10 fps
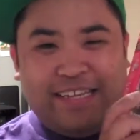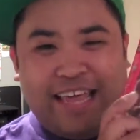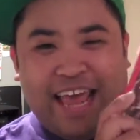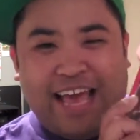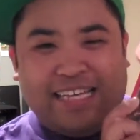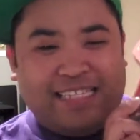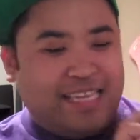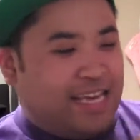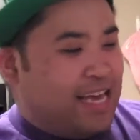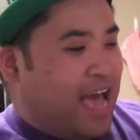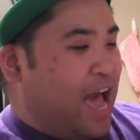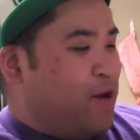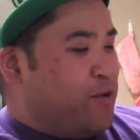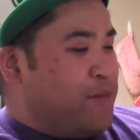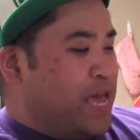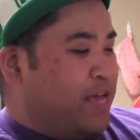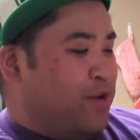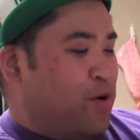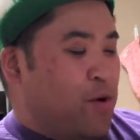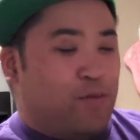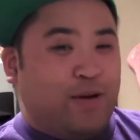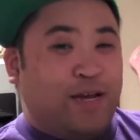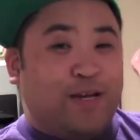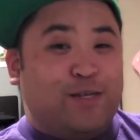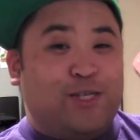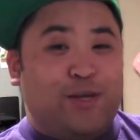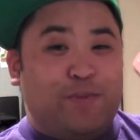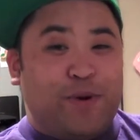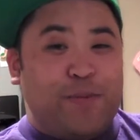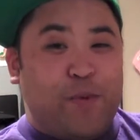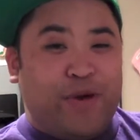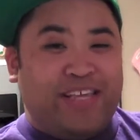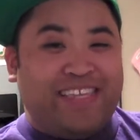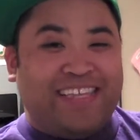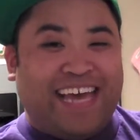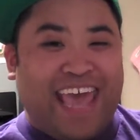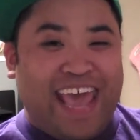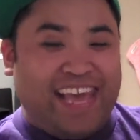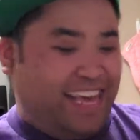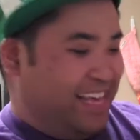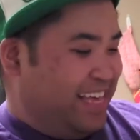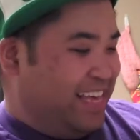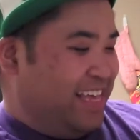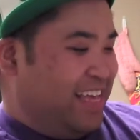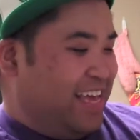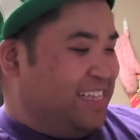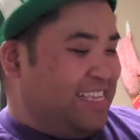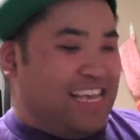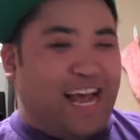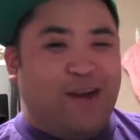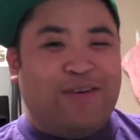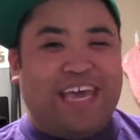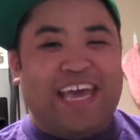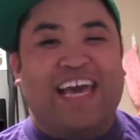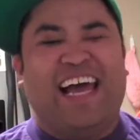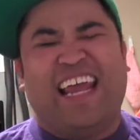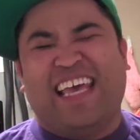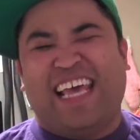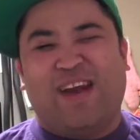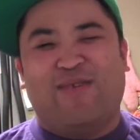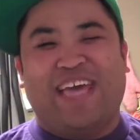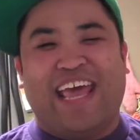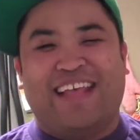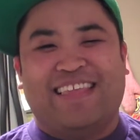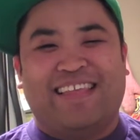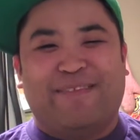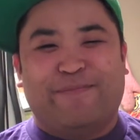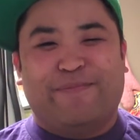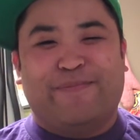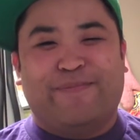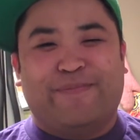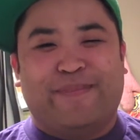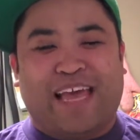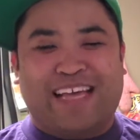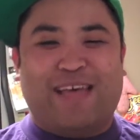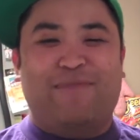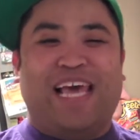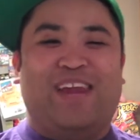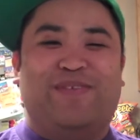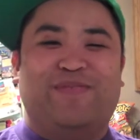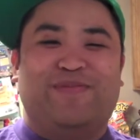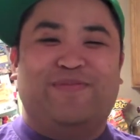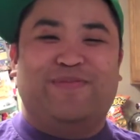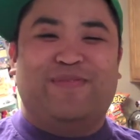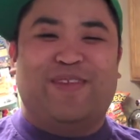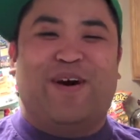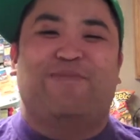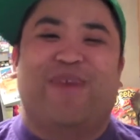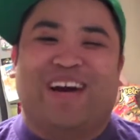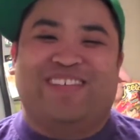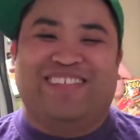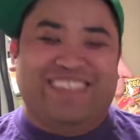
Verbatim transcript: that has how to make your own super moist cake. It's a yellow cake. I like yellow cakes because I'm yellow. No, I'm brown.